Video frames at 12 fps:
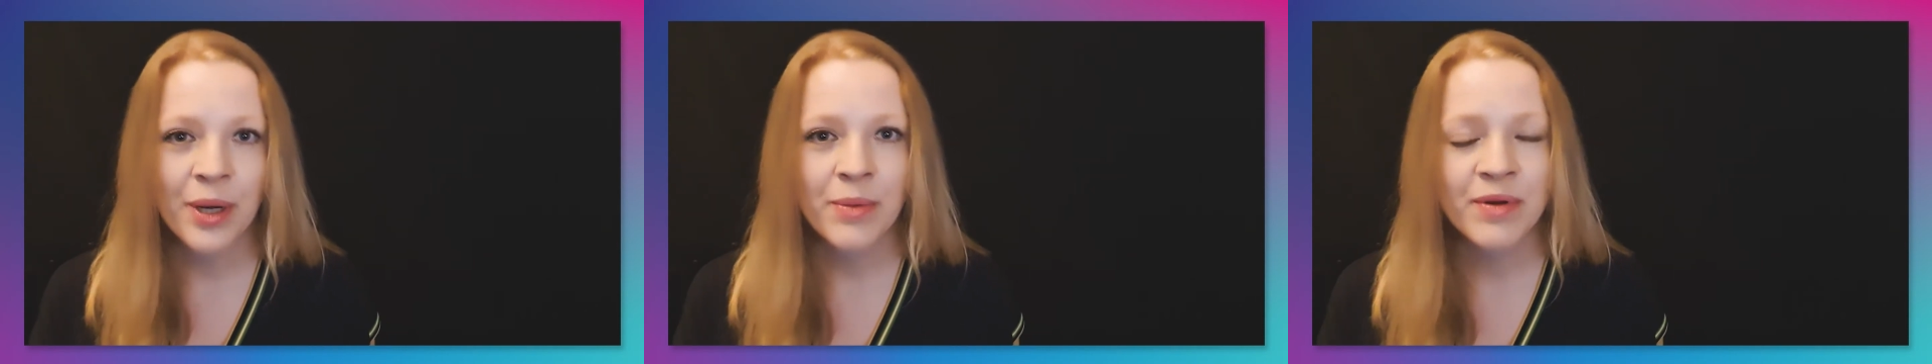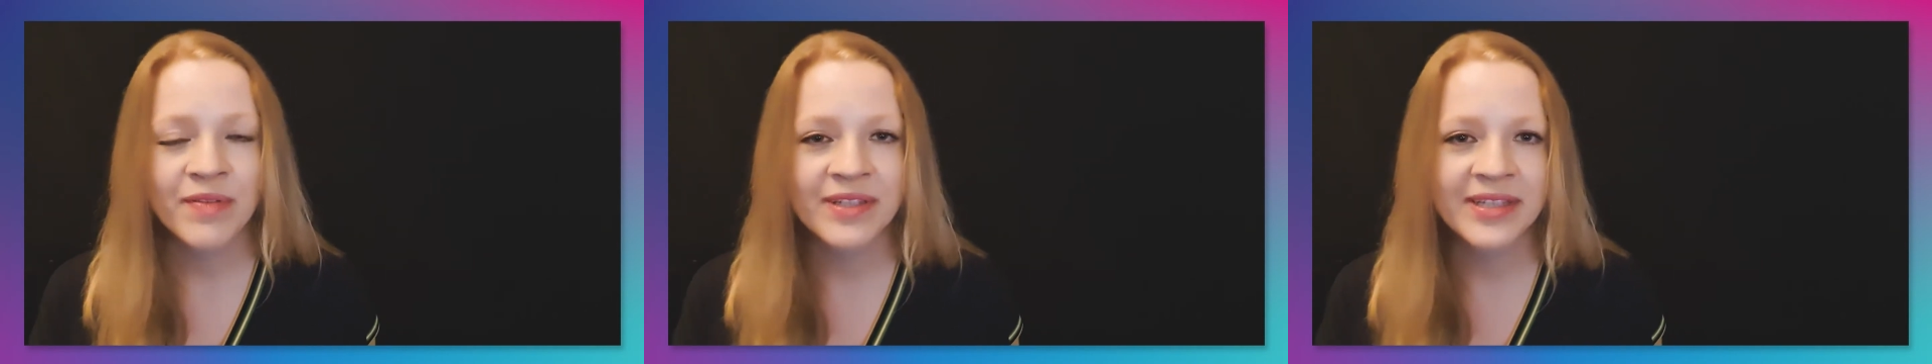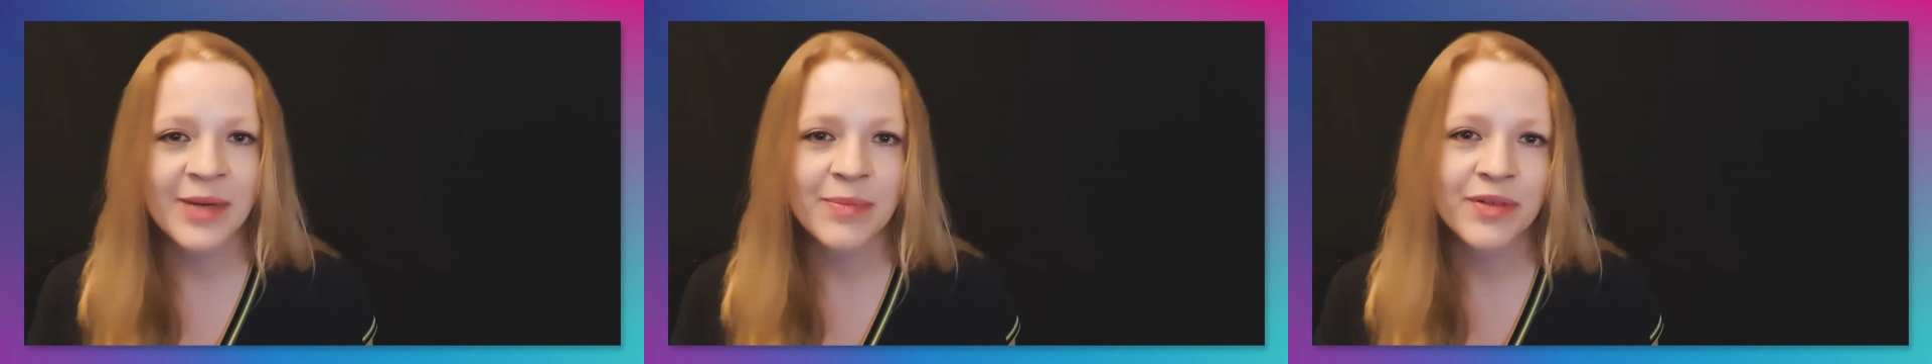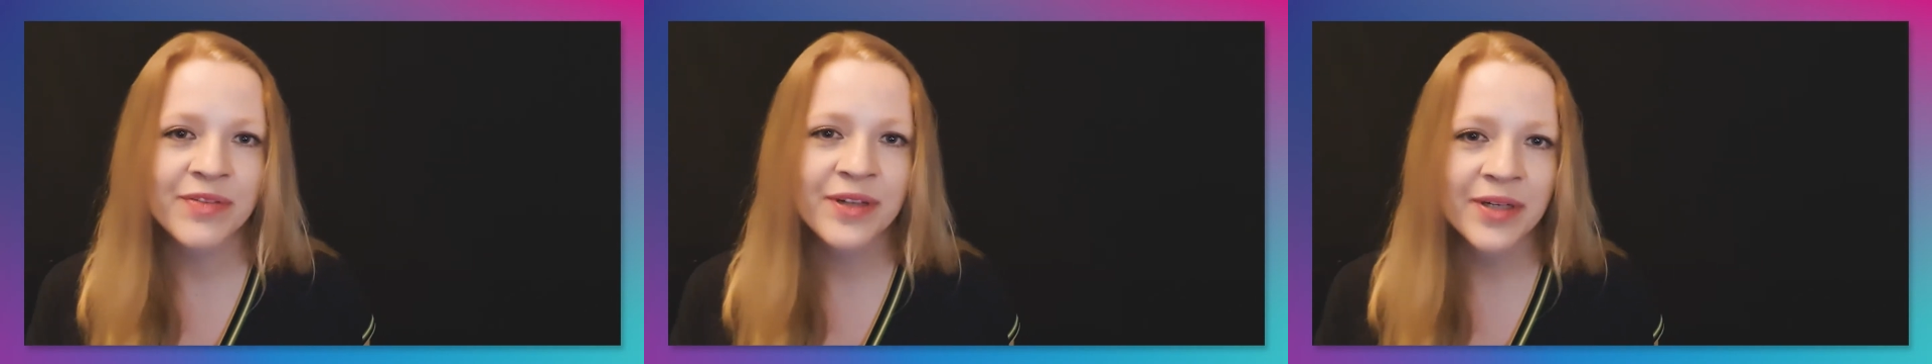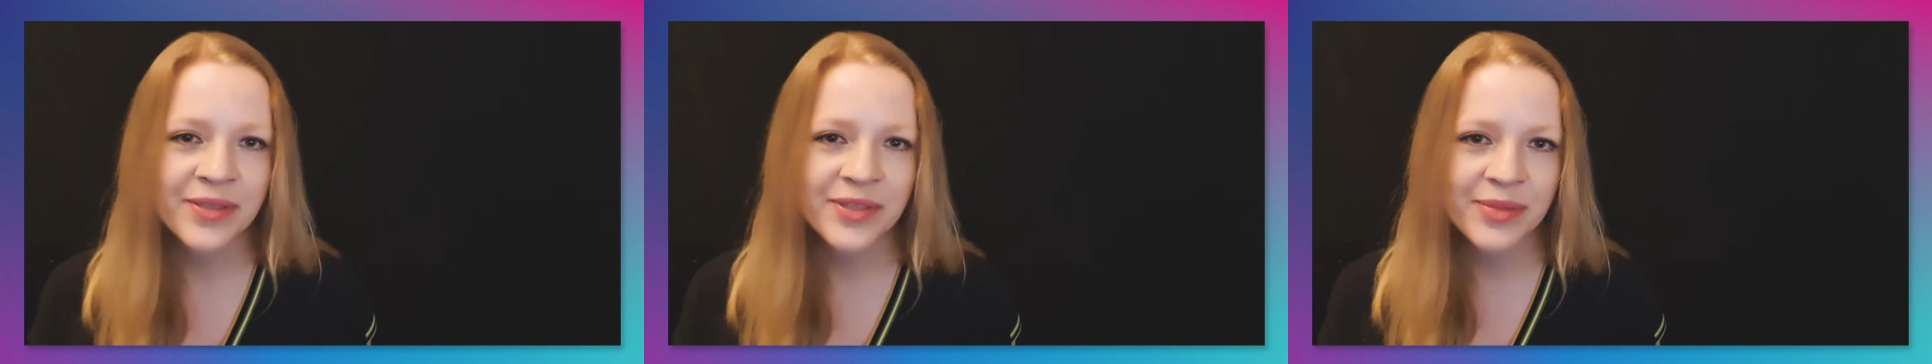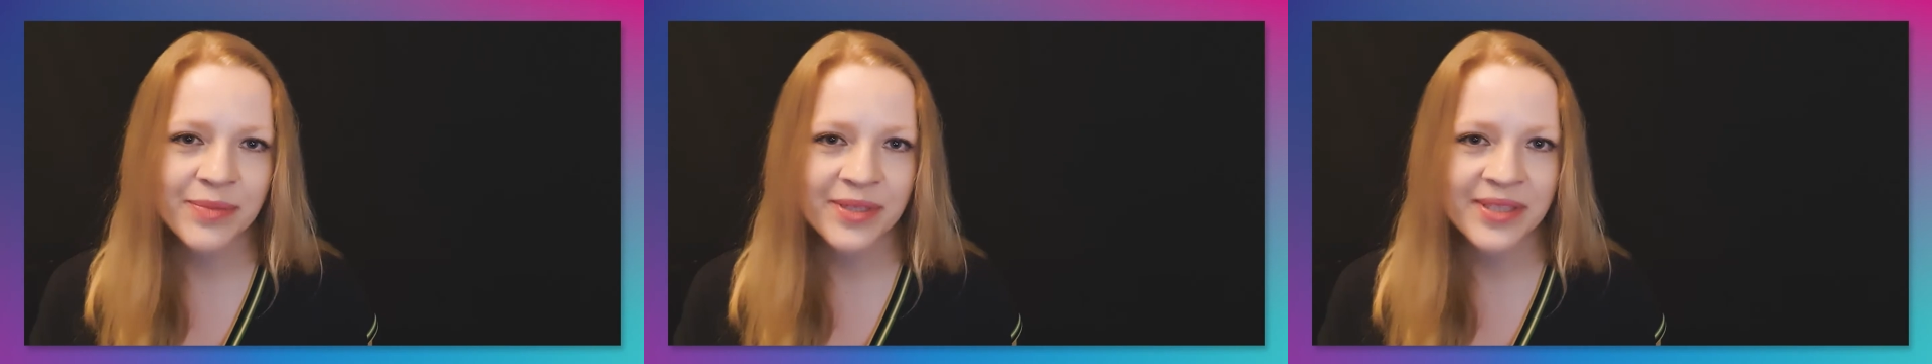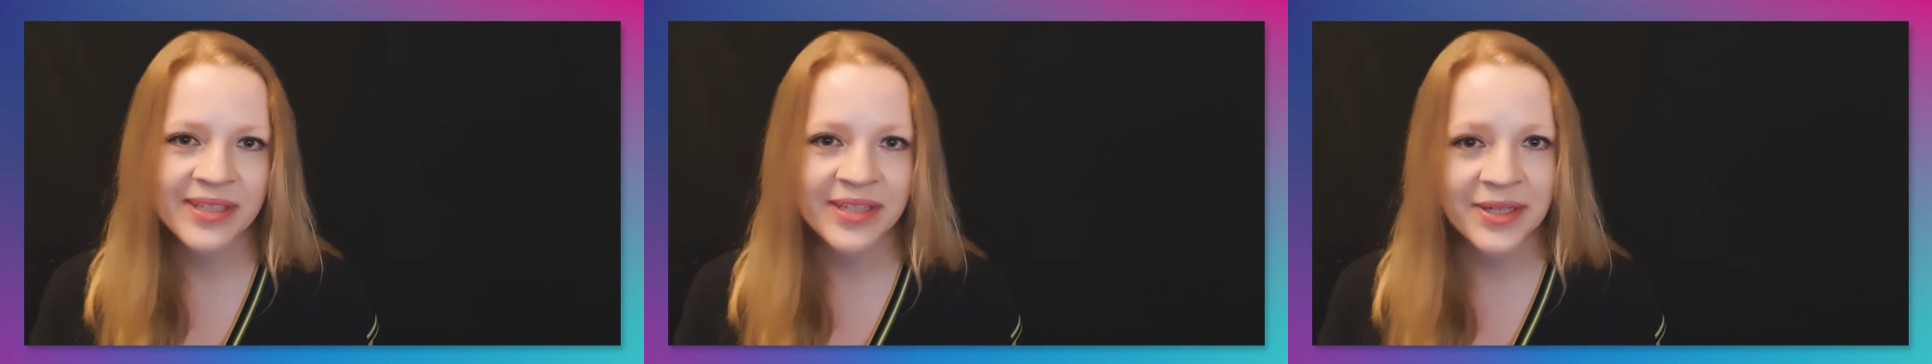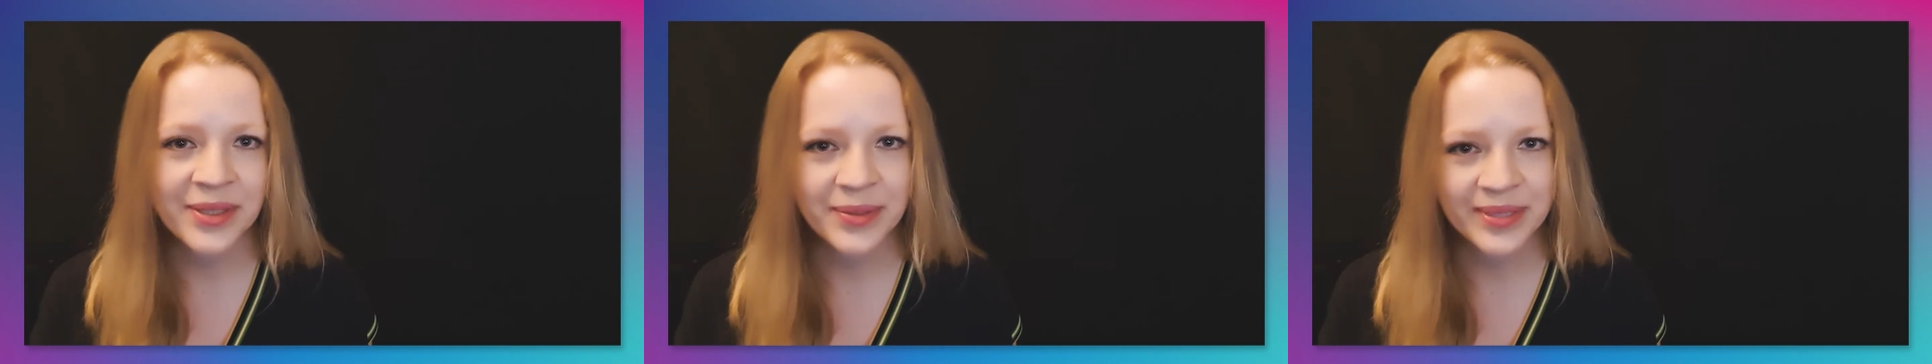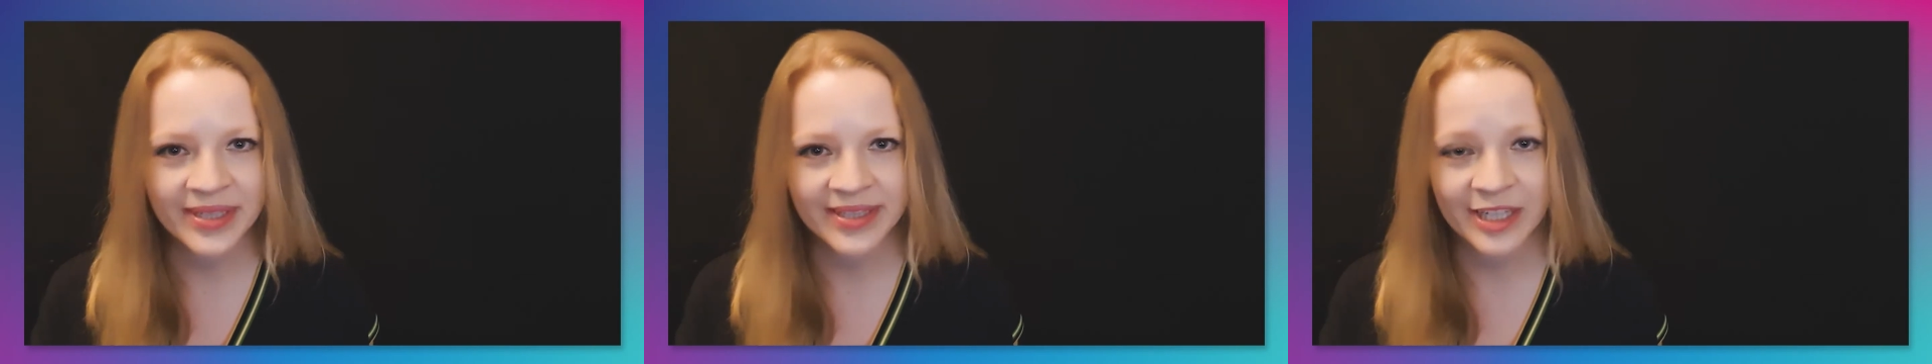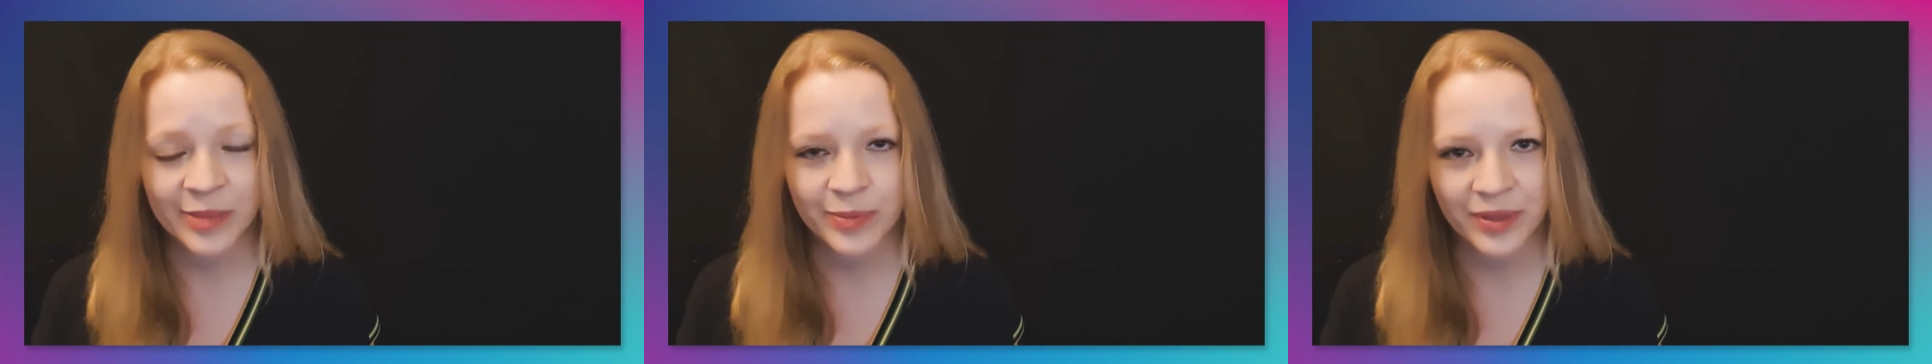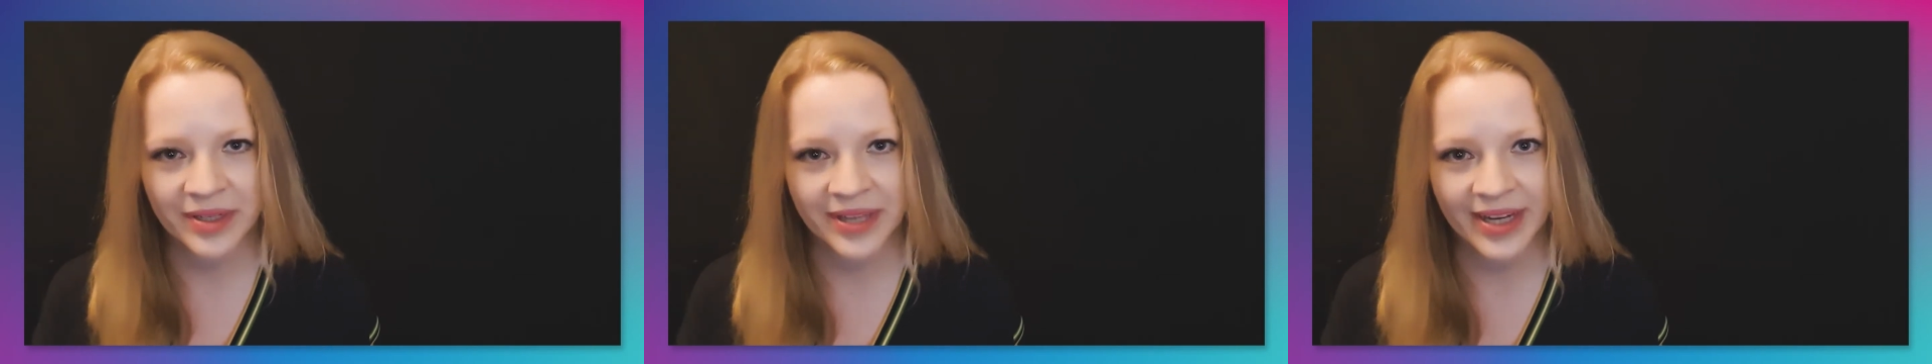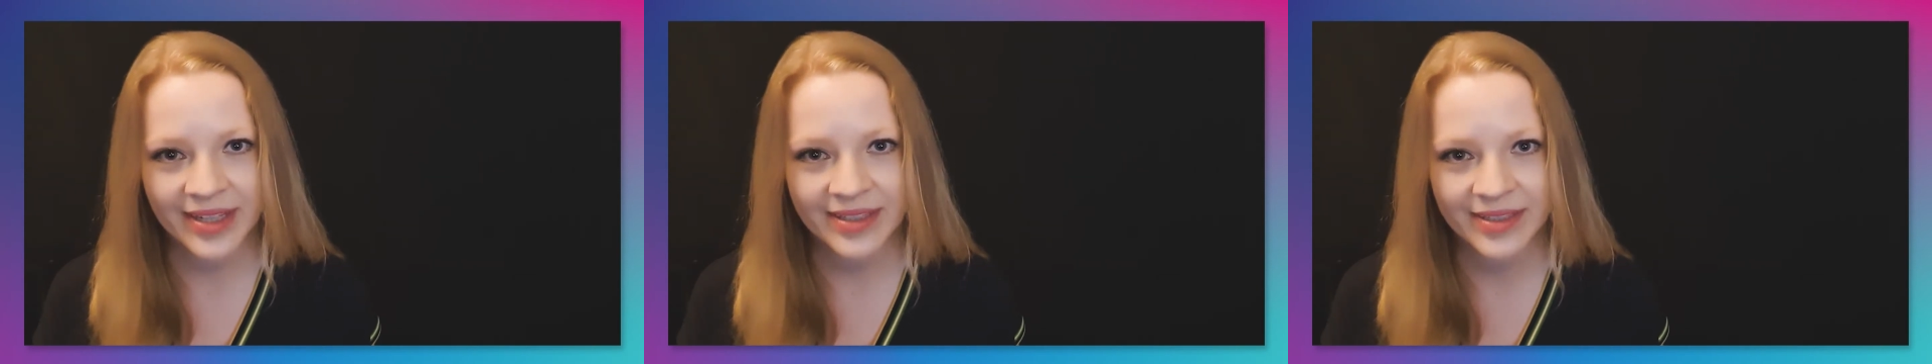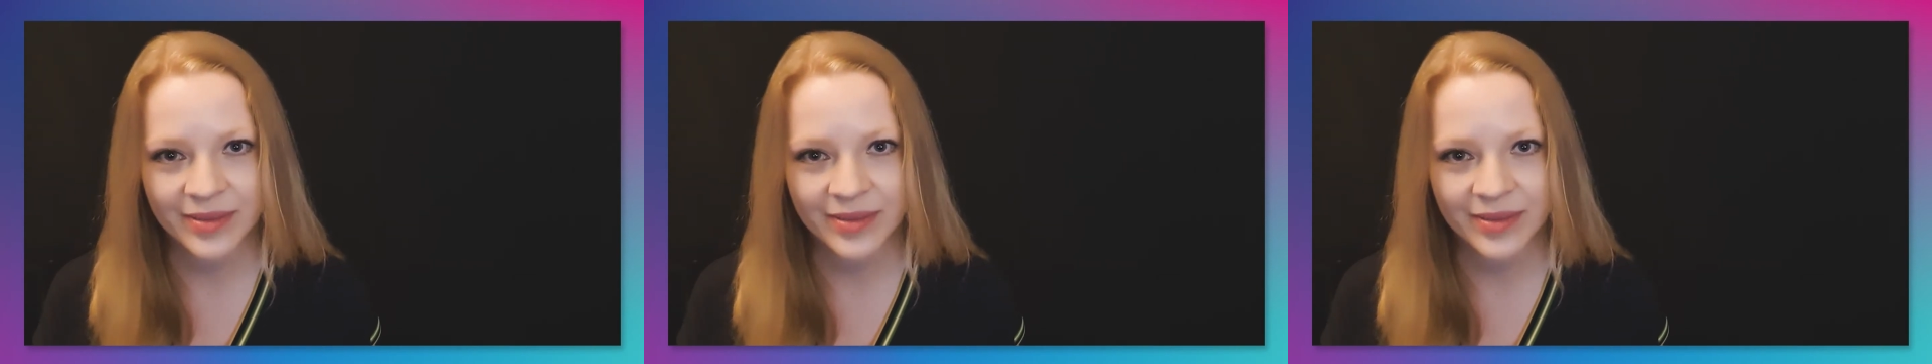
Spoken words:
with the number of consumers that are using that product.